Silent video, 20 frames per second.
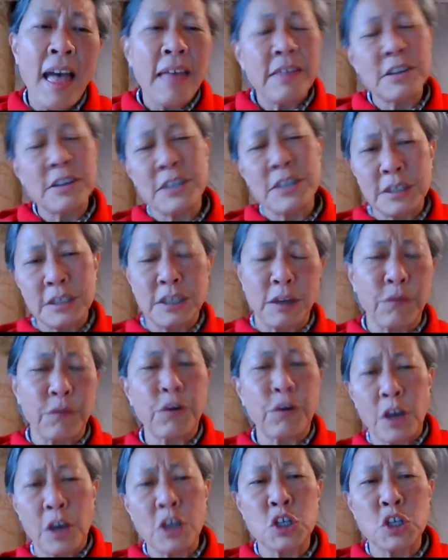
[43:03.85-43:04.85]
There's
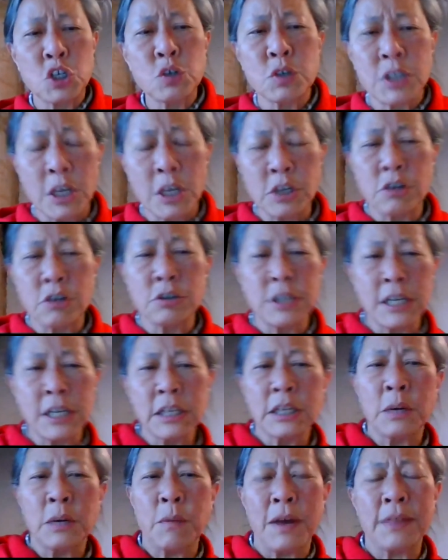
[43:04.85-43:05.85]
different issues that you're
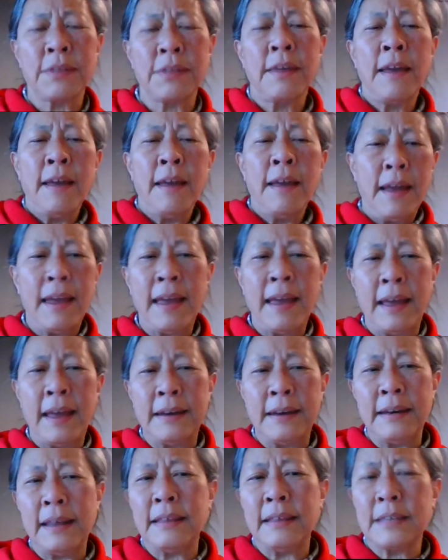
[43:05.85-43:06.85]
dealing with,
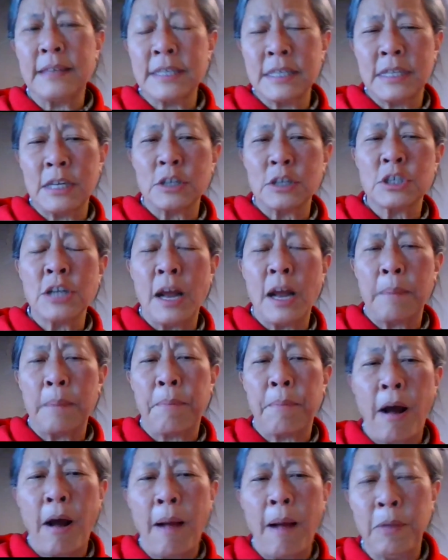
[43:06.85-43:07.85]
and there's not a
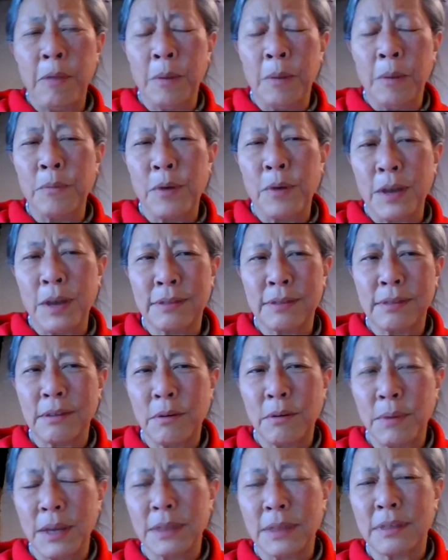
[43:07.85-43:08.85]
problem with
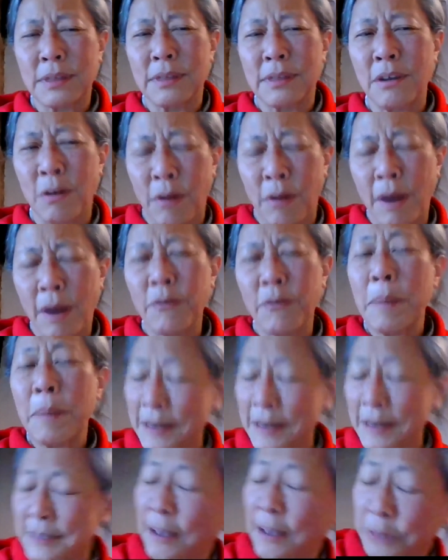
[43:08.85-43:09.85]
you know,
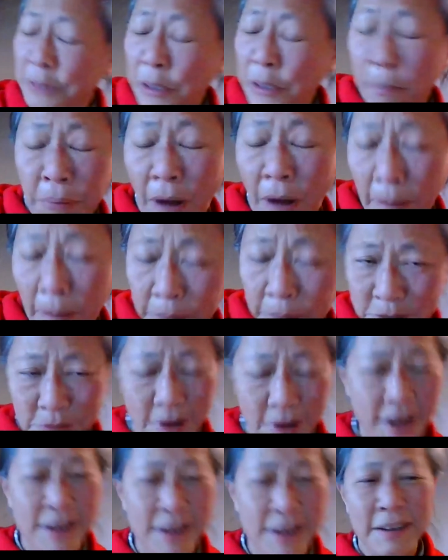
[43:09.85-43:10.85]
everybody's got their problems,
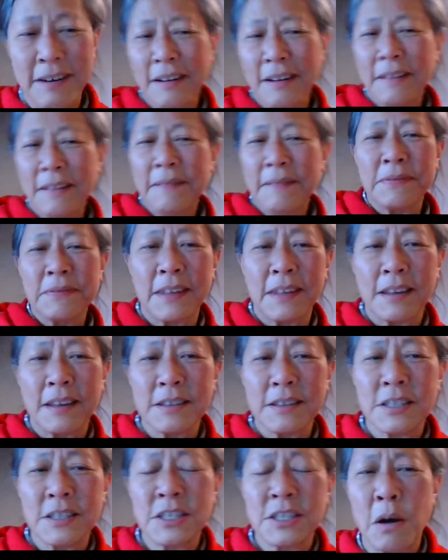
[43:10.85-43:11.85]
right?
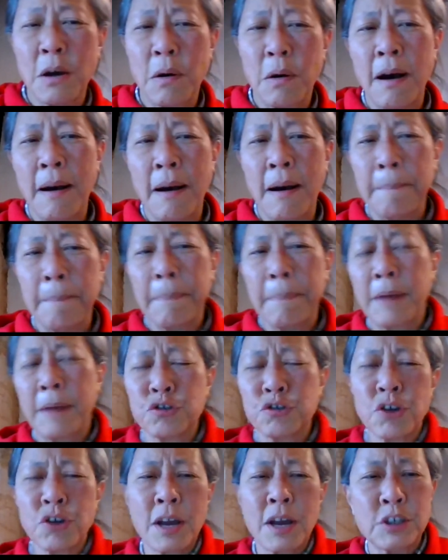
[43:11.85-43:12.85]
So I've
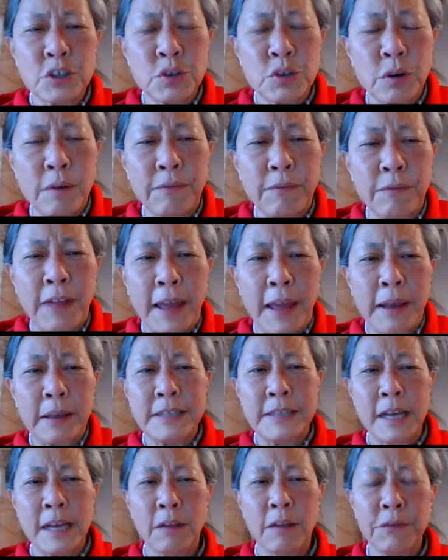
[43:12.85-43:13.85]
tried to sort of like
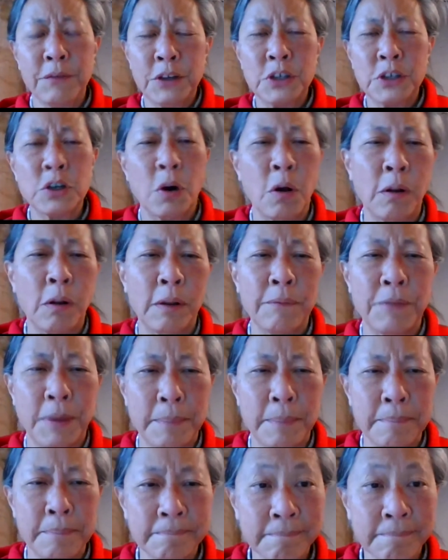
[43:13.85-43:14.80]
delve into all of them.